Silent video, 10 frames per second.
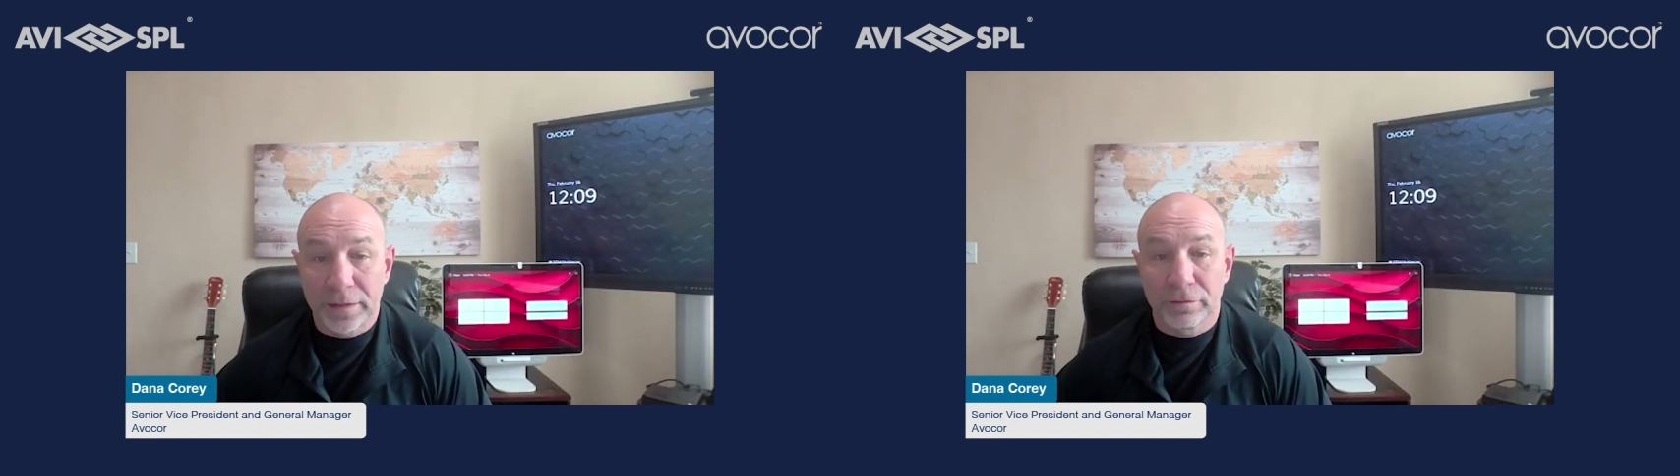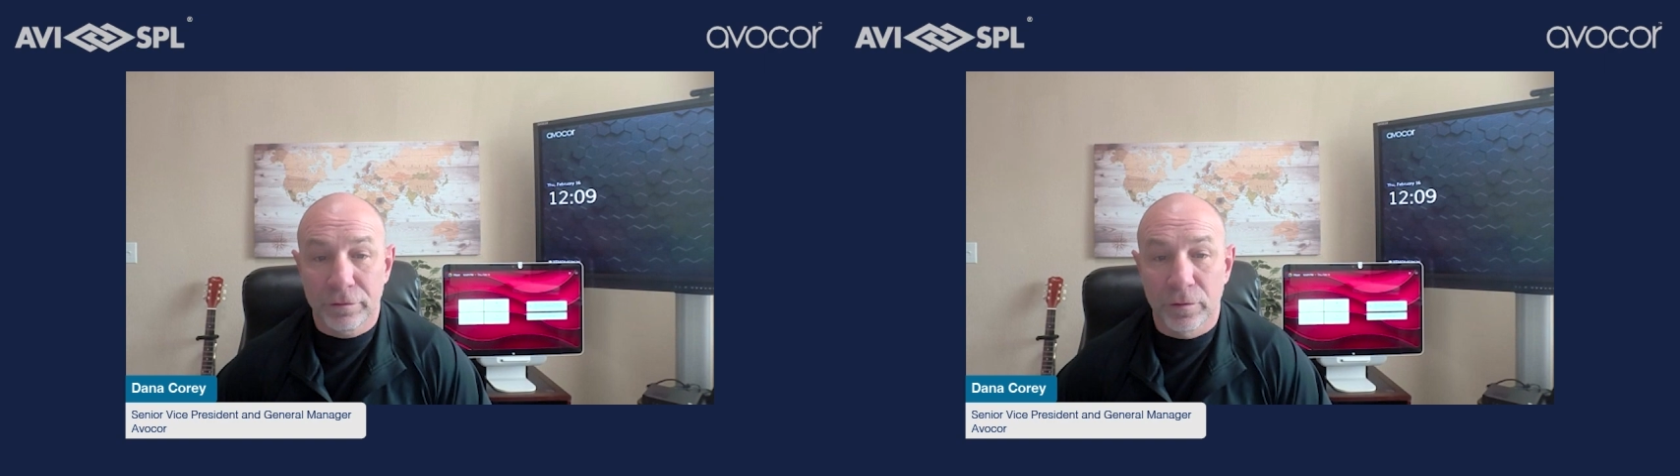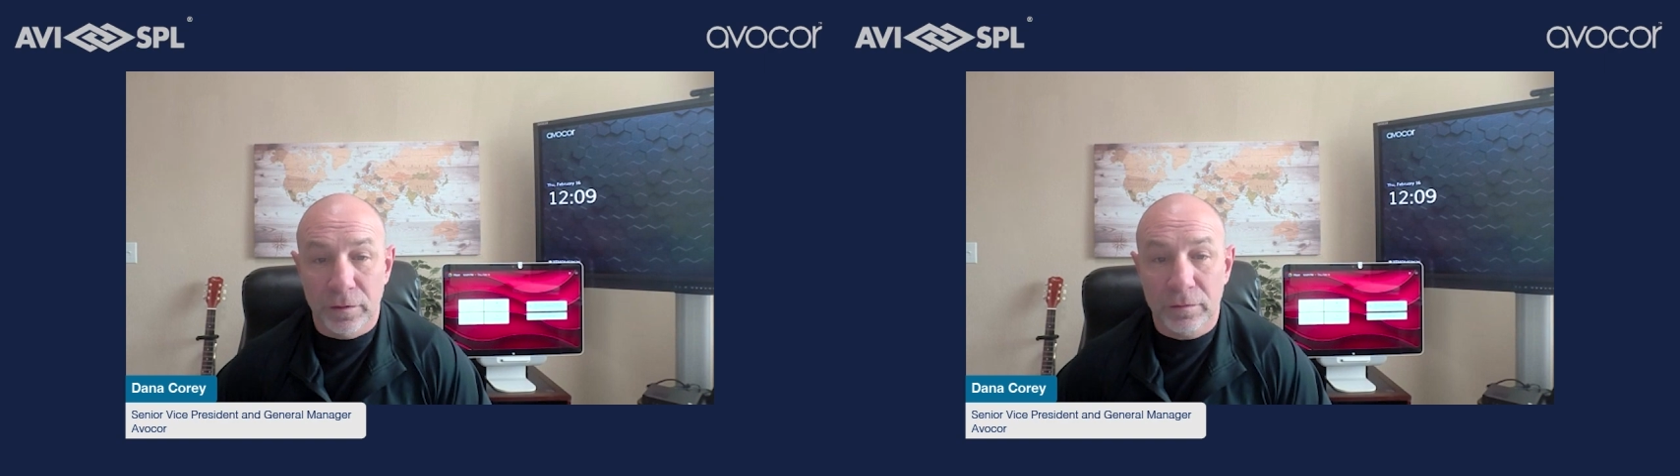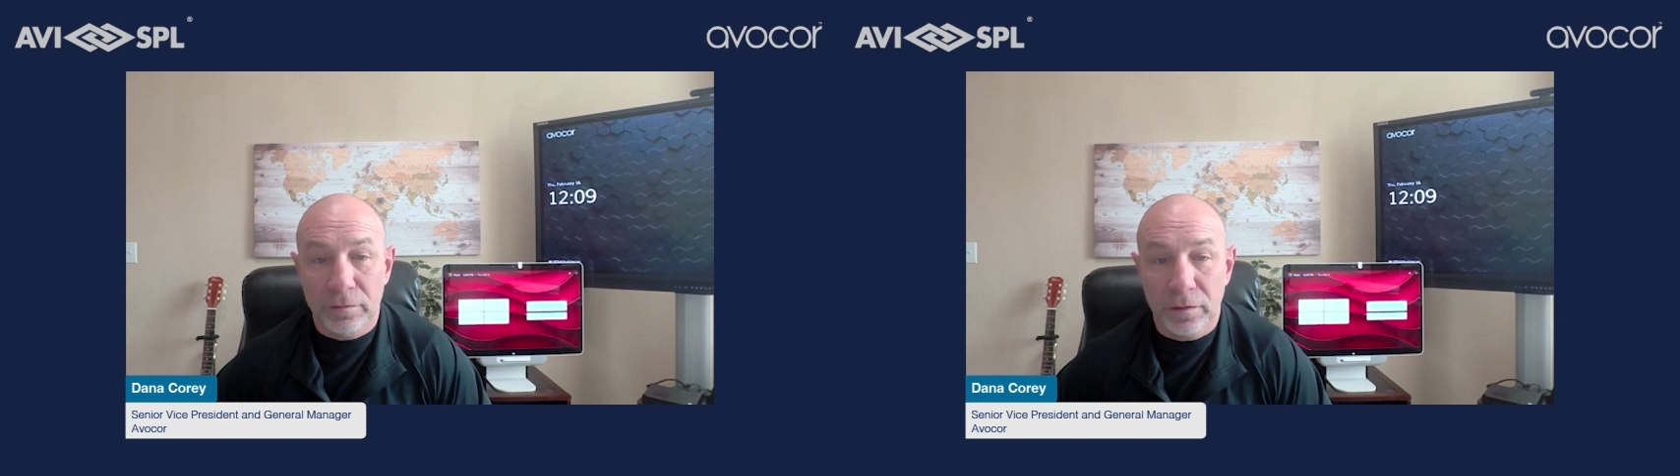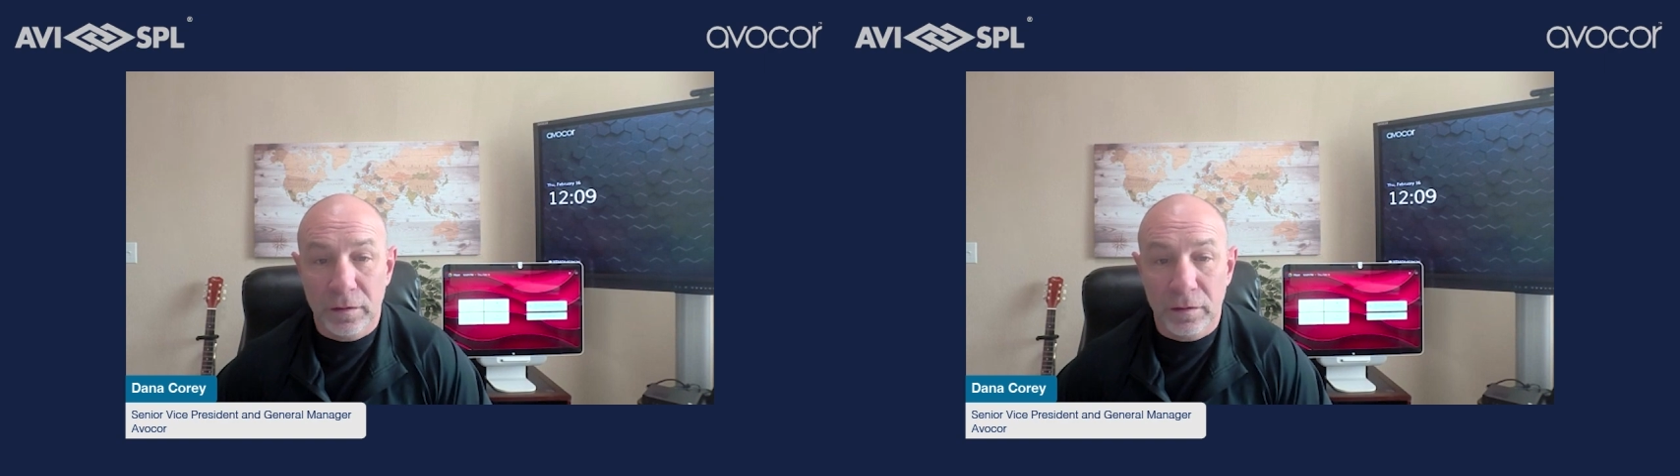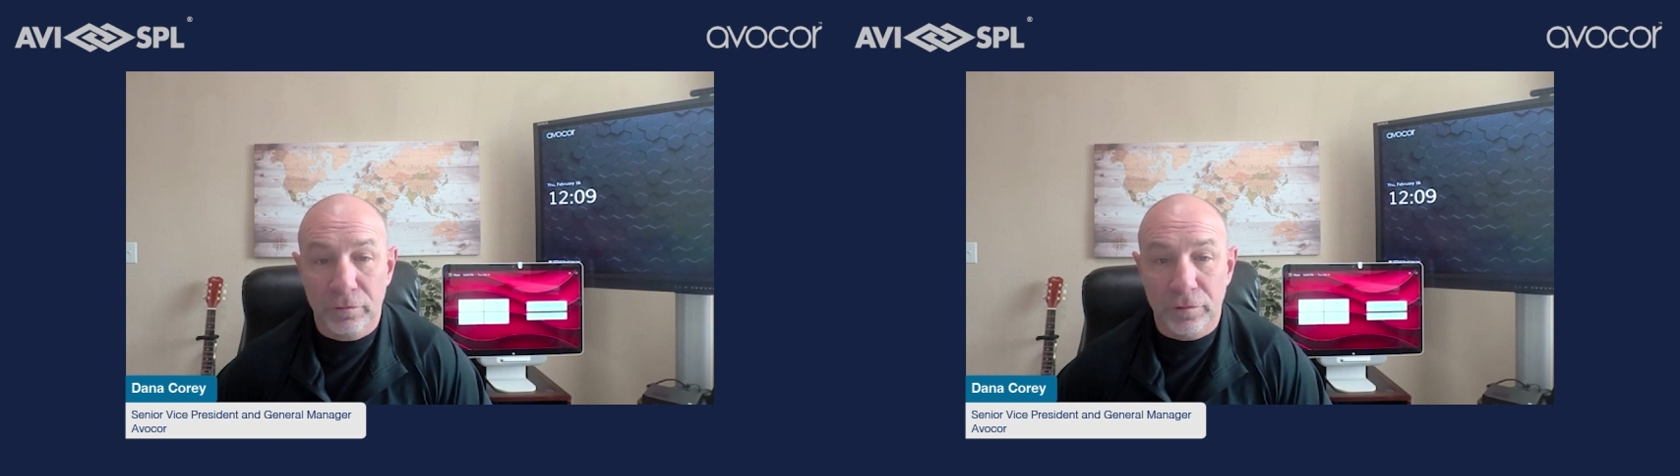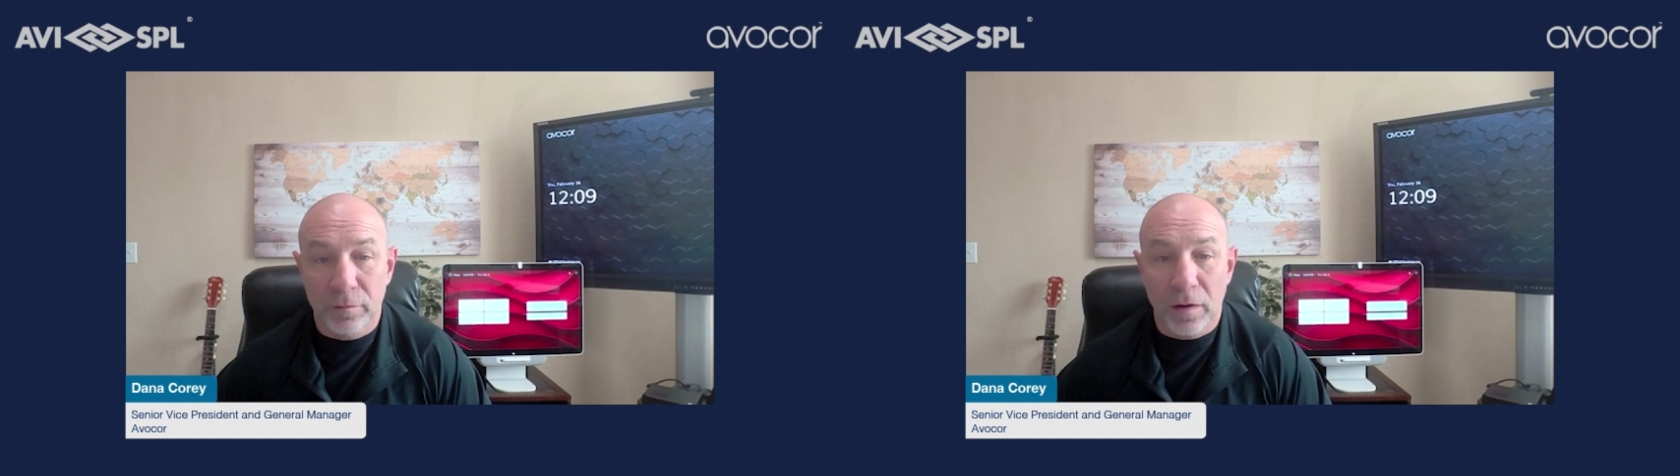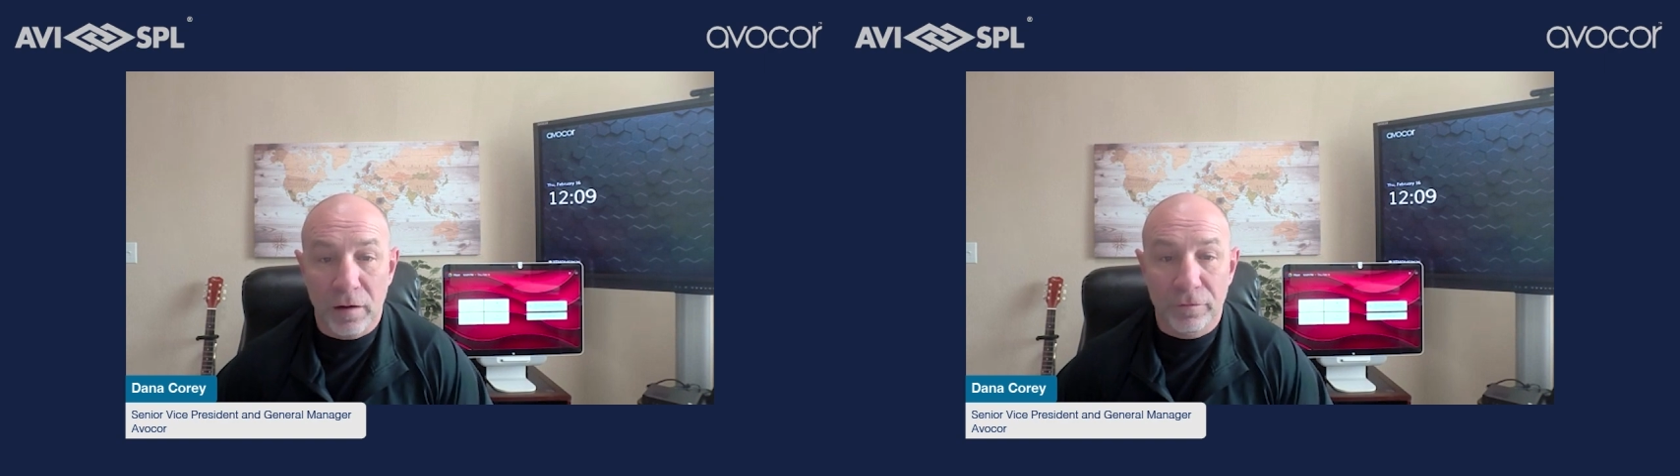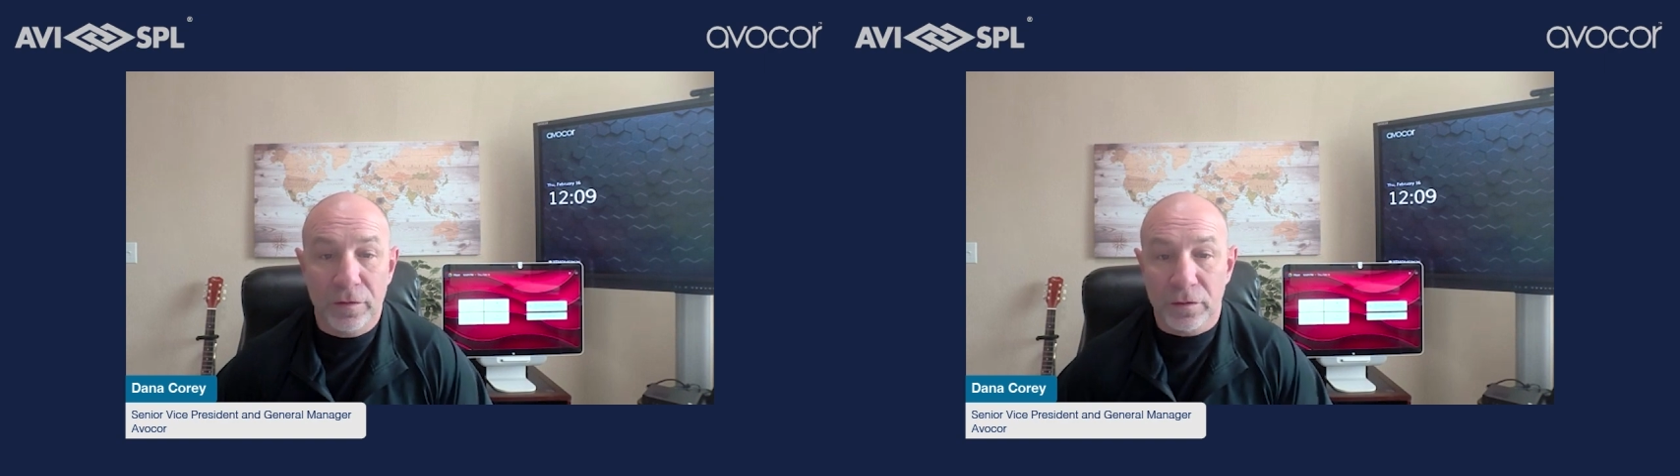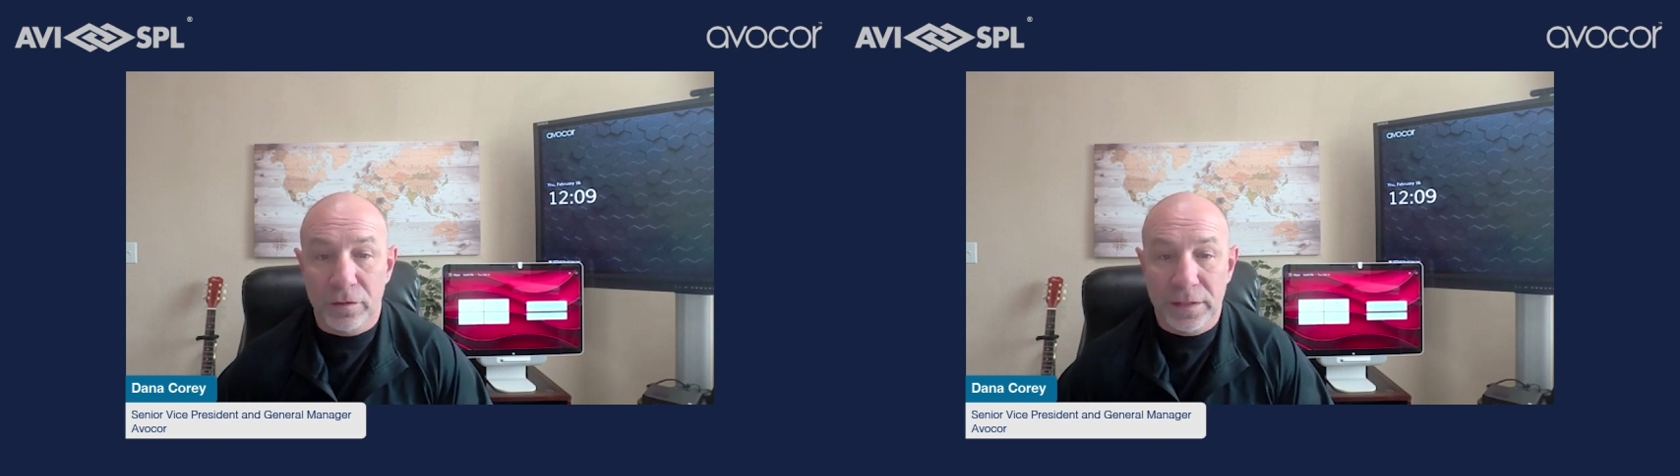if you will, from Office or